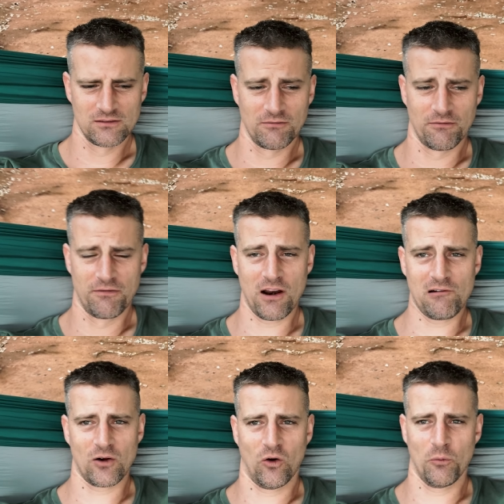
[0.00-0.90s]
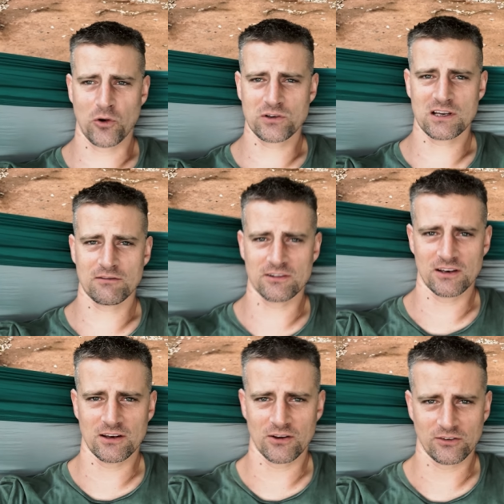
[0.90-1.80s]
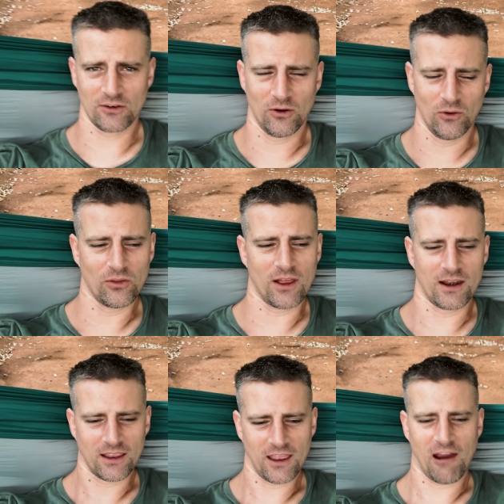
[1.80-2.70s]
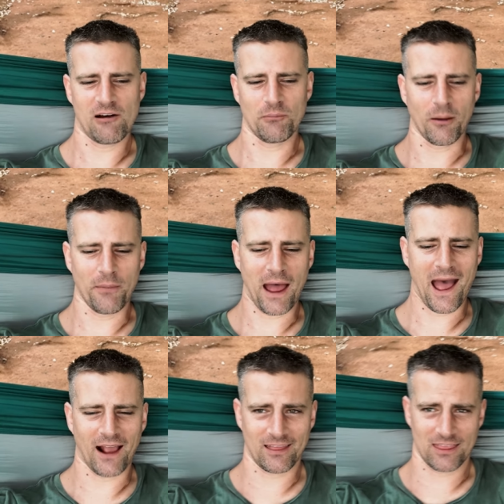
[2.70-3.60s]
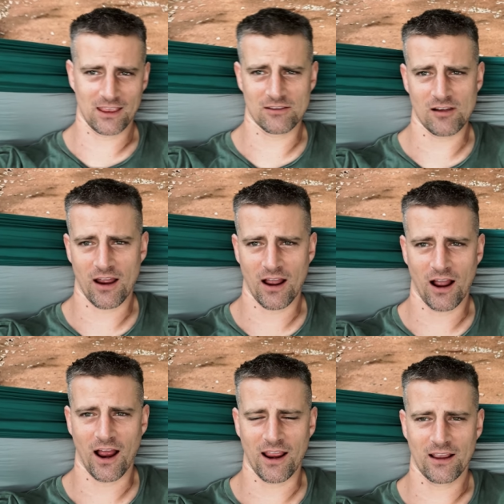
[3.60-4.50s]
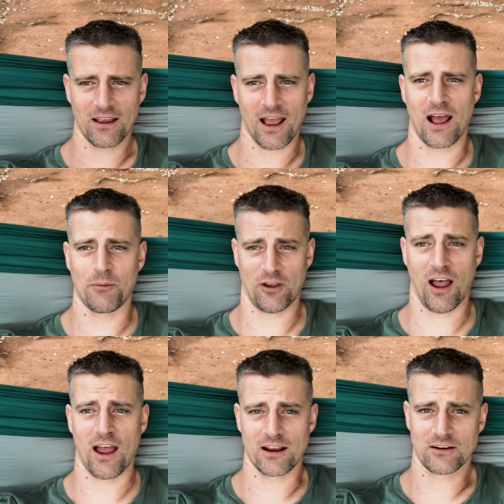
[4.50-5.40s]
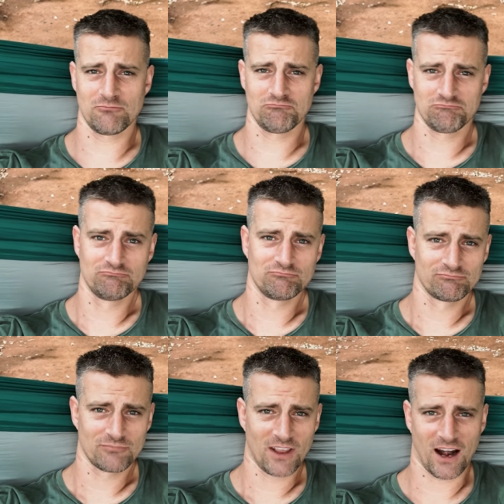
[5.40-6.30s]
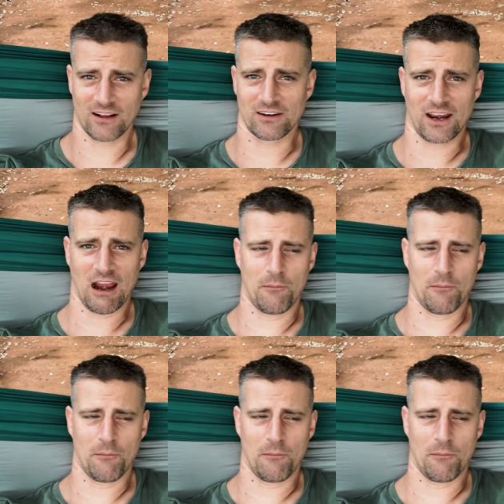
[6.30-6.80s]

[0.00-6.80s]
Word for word: very almost 70 years old and he carried my bag the entire hike and I'm tired and I didn't carry